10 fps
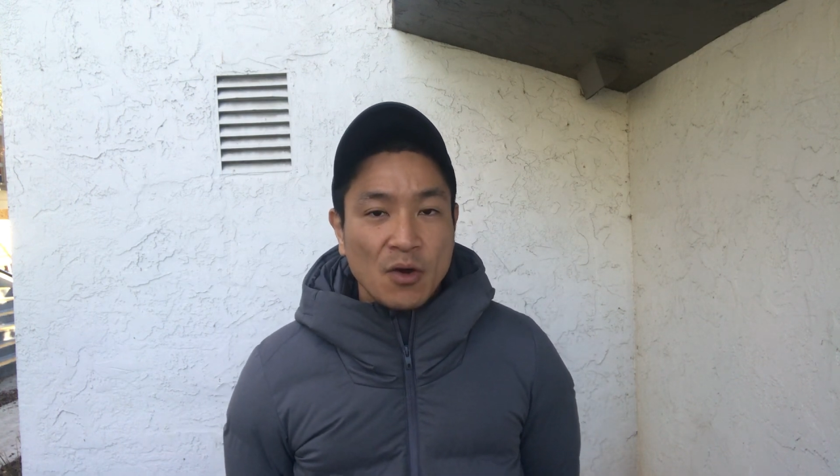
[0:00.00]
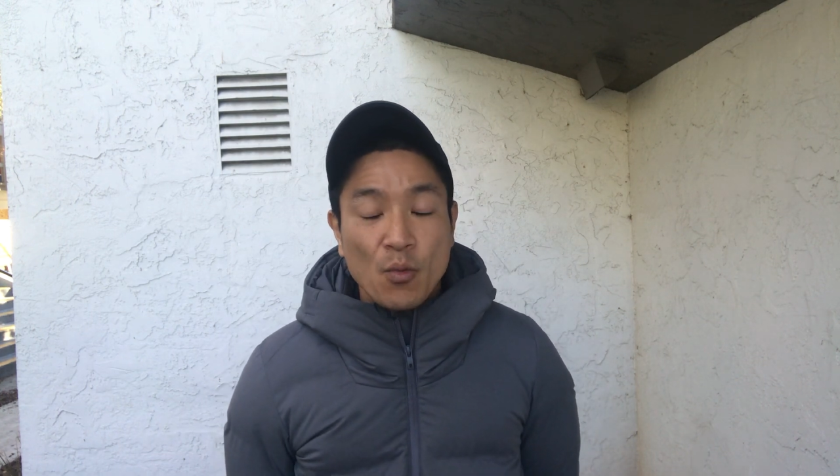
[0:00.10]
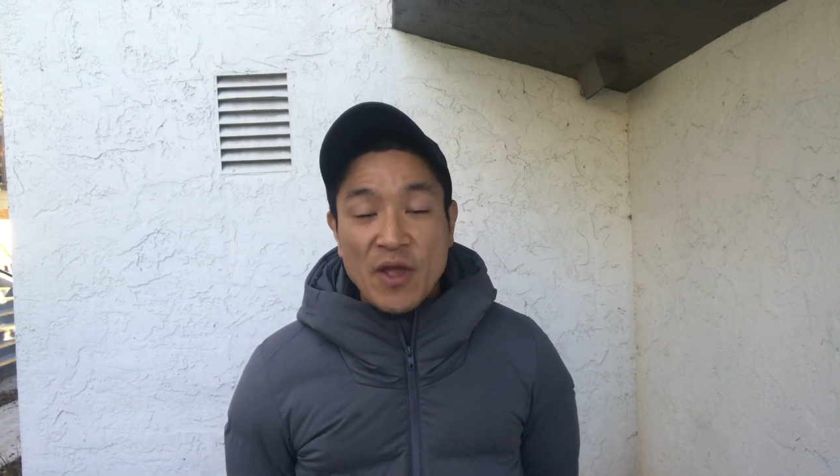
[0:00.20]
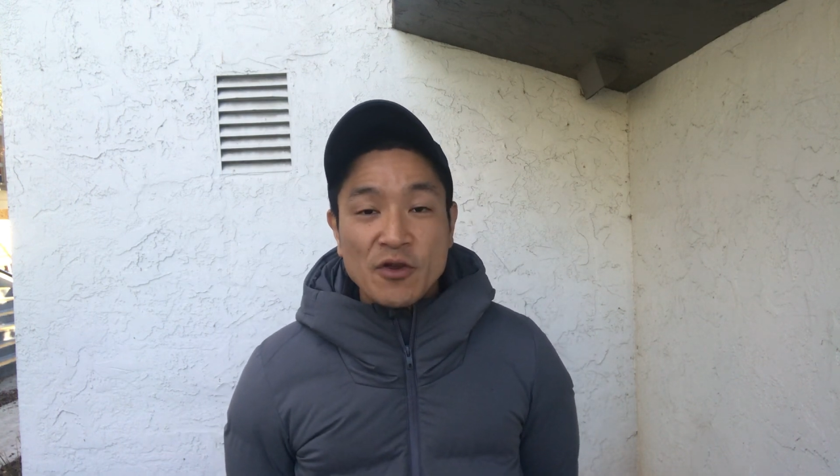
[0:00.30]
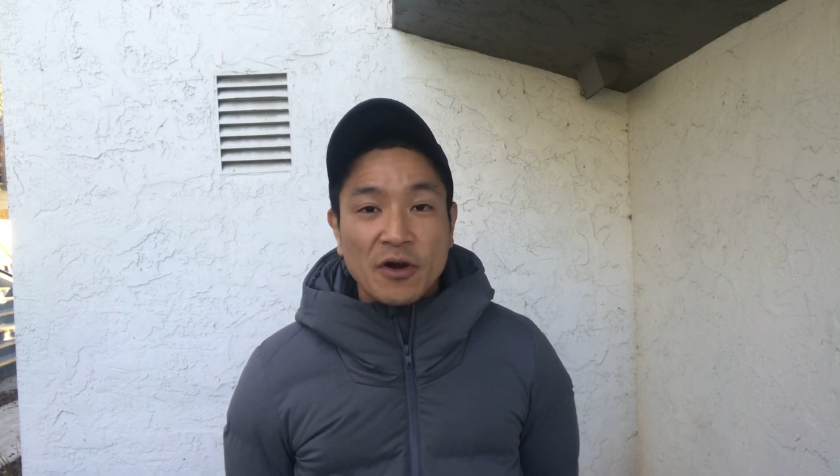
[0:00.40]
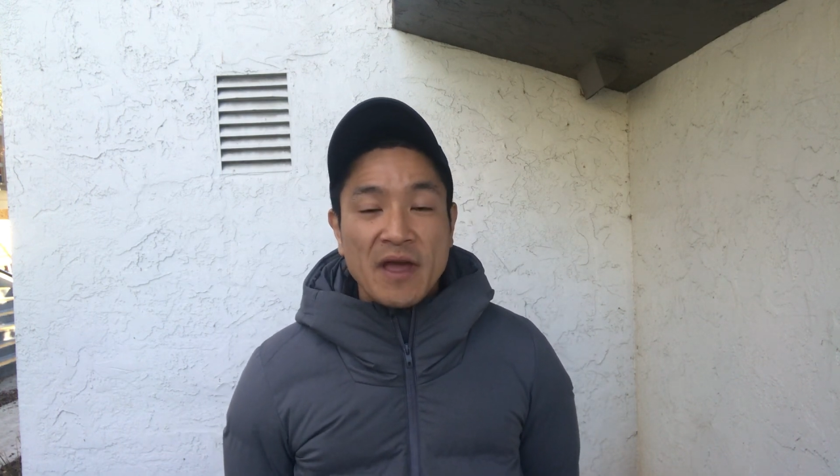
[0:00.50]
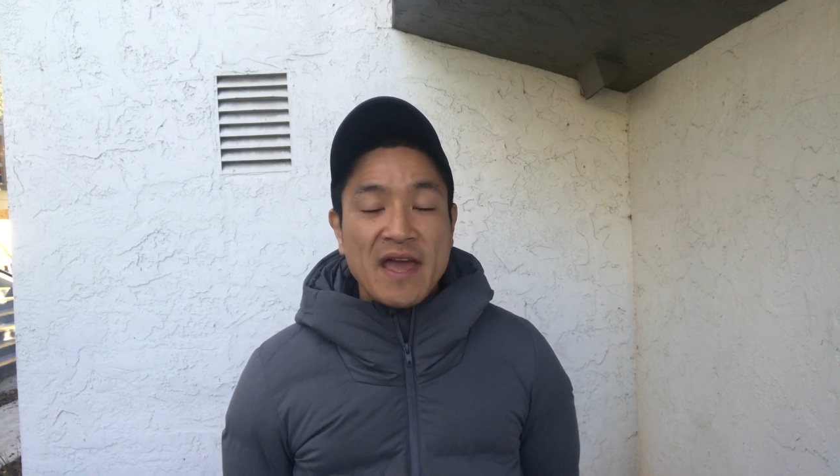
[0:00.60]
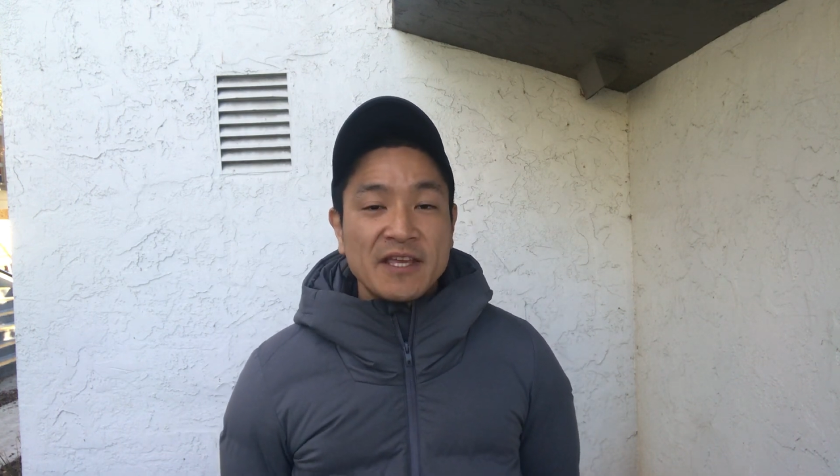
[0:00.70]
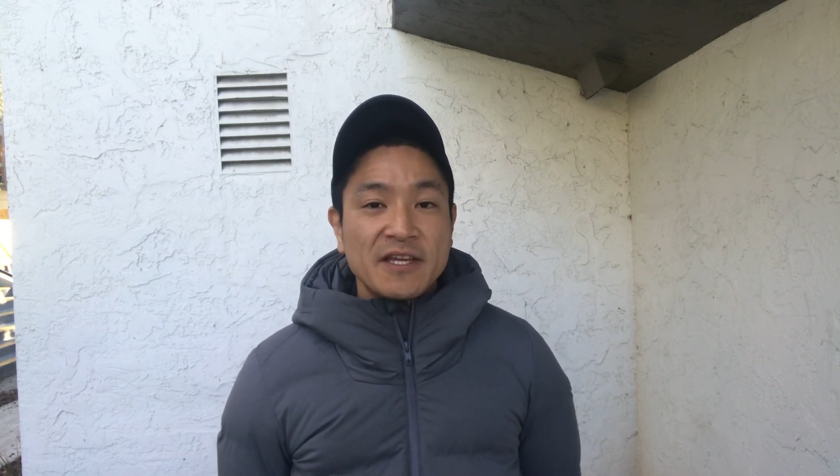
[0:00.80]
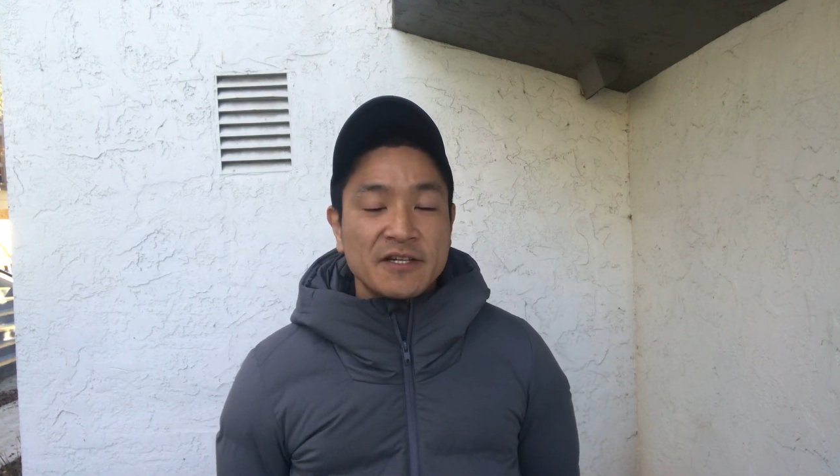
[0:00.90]
When you are
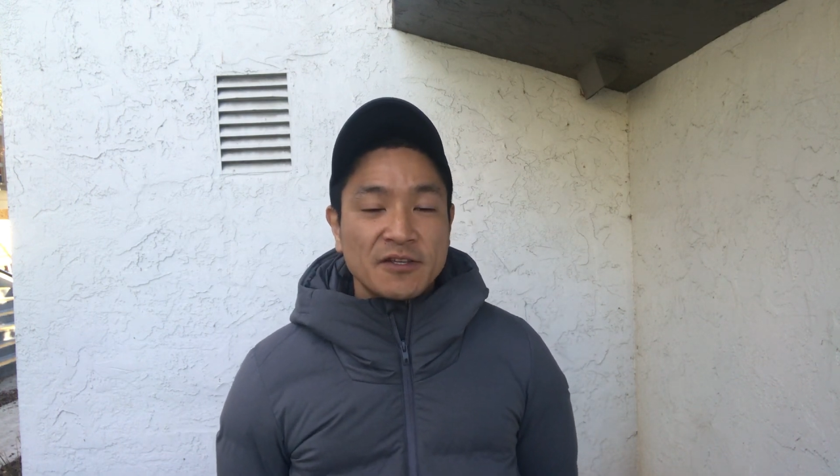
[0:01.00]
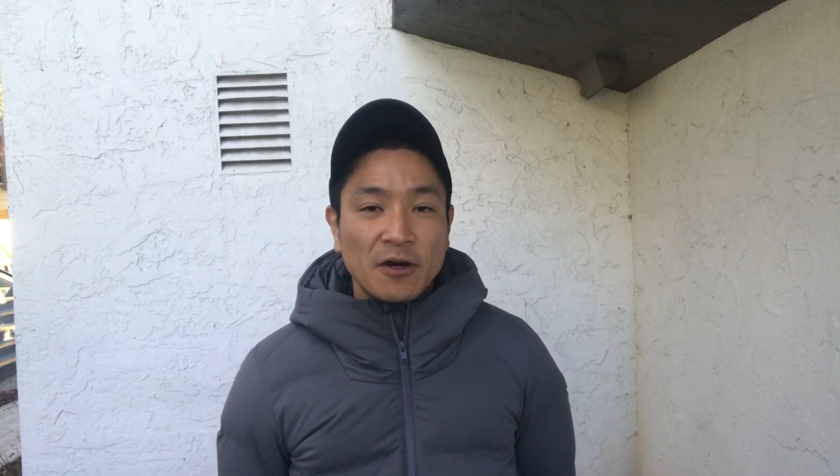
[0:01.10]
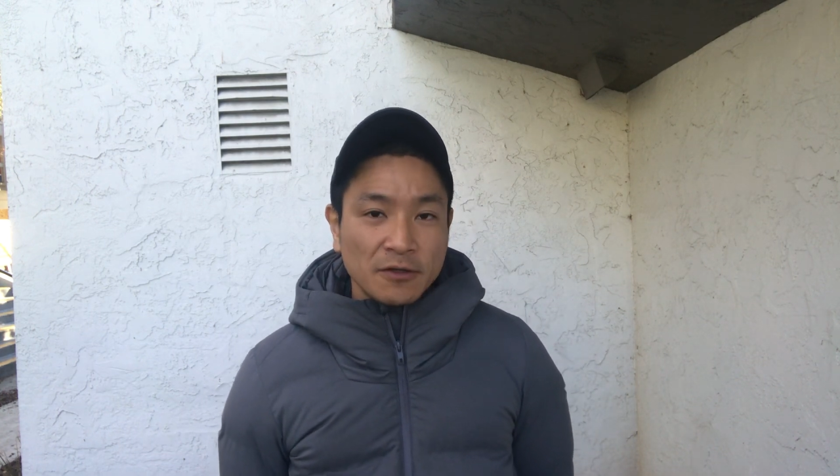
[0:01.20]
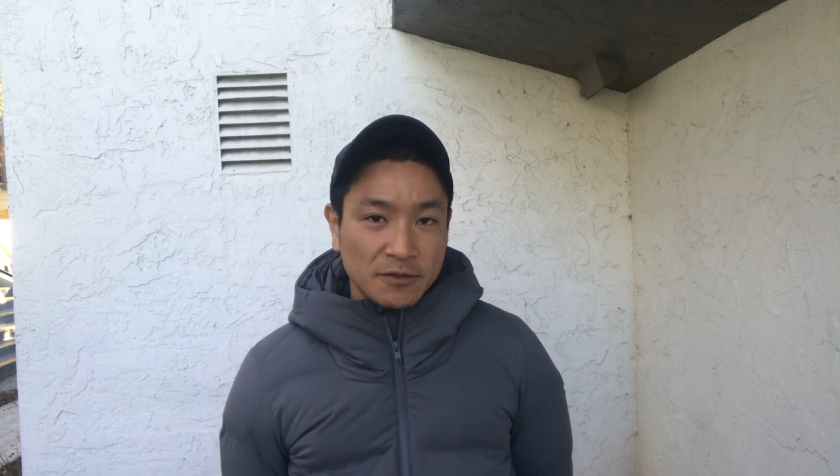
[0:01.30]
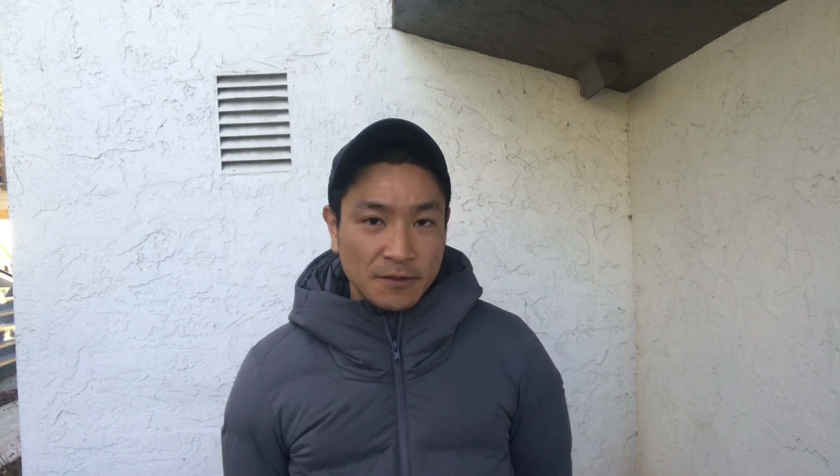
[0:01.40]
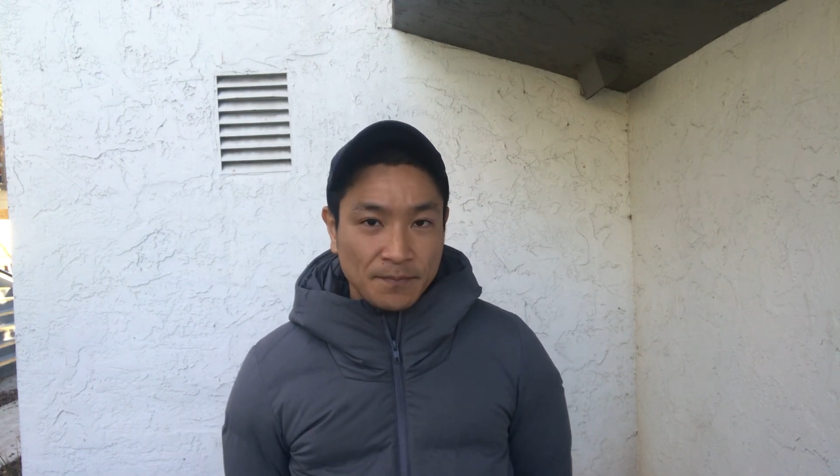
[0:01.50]
80 years old,